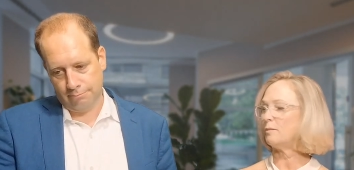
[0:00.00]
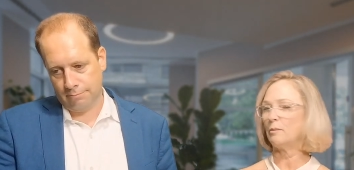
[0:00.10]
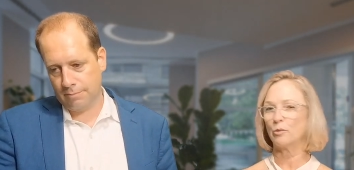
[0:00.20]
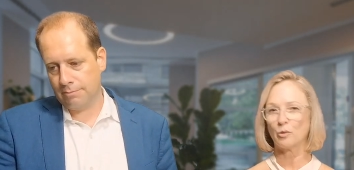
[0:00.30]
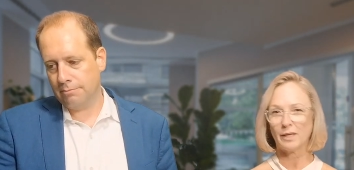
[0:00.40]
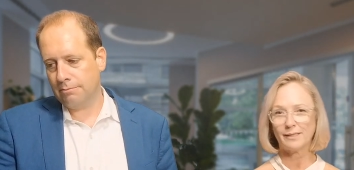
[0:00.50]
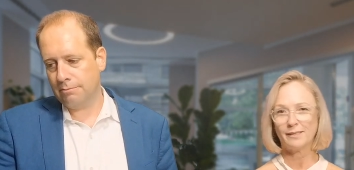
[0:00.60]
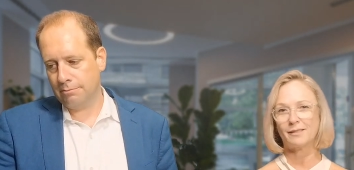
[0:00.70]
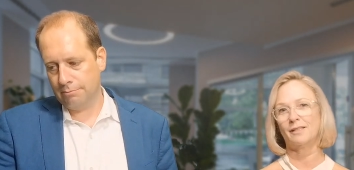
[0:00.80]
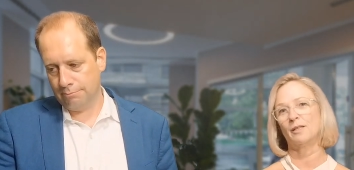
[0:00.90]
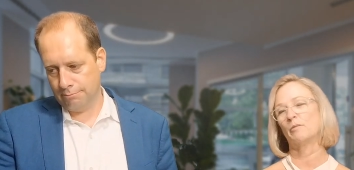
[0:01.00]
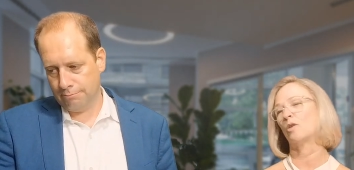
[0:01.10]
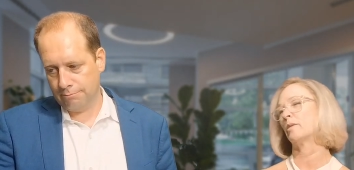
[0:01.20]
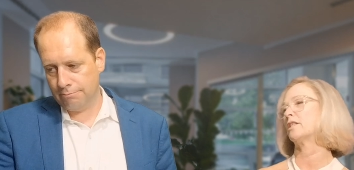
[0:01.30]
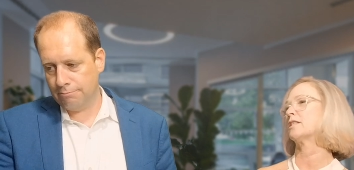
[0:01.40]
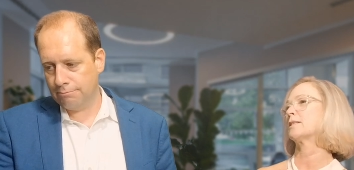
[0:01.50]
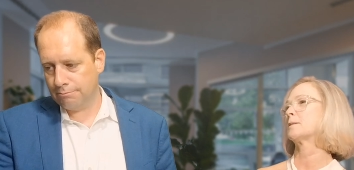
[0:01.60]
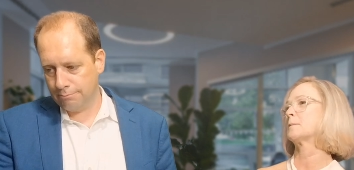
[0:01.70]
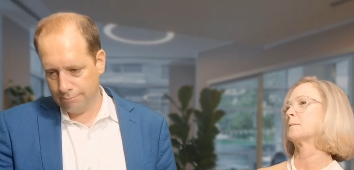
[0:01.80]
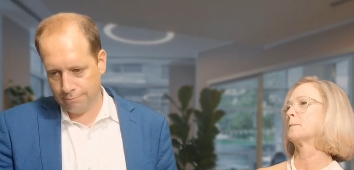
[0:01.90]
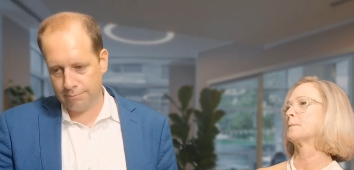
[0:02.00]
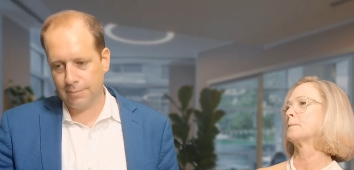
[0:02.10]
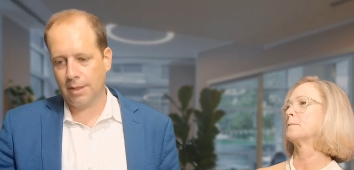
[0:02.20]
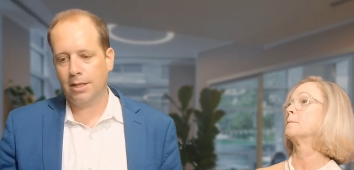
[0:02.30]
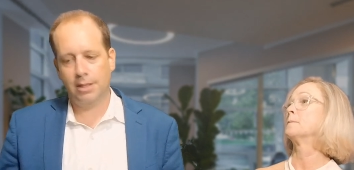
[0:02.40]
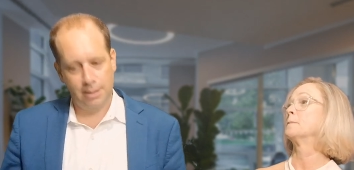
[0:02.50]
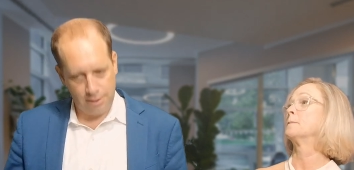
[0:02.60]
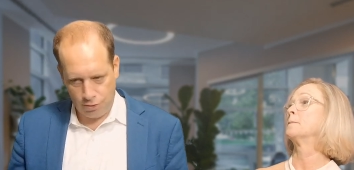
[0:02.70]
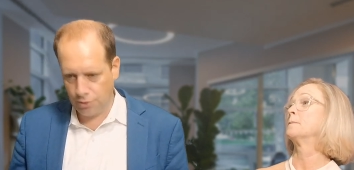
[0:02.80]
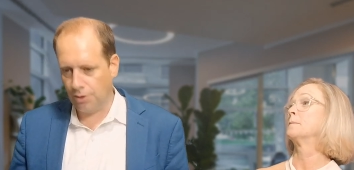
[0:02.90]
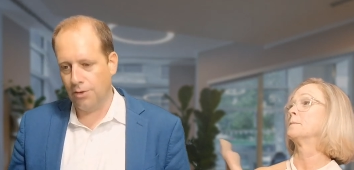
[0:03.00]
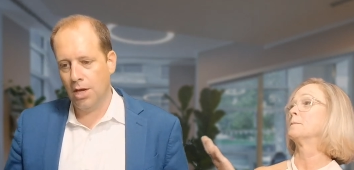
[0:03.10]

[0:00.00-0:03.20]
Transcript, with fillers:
Speaker 1: Be present in the moment. Sure.